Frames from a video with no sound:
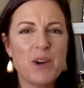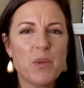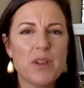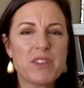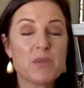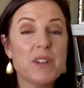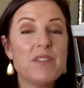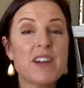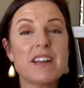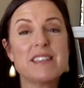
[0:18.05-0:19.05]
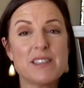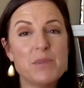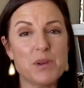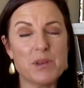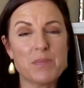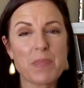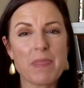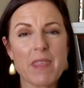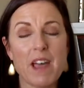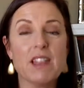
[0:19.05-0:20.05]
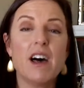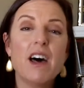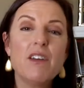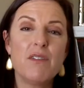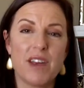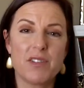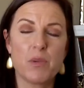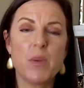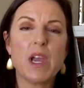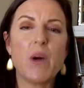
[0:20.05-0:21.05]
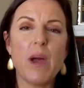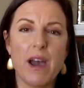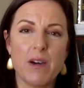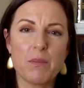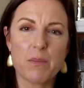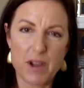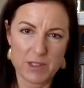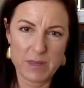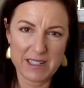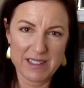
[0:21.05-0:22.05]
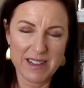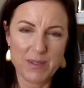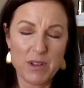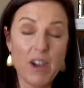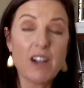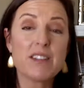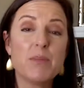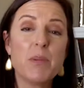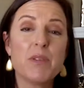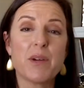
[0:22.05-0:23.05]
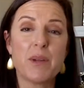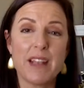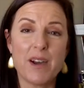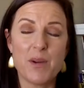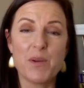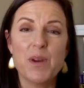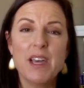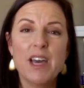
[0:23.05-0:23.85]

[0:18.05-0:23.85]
Well, it's really very simple. A lot of us, when we go out prospecting and we talk to the people that we know,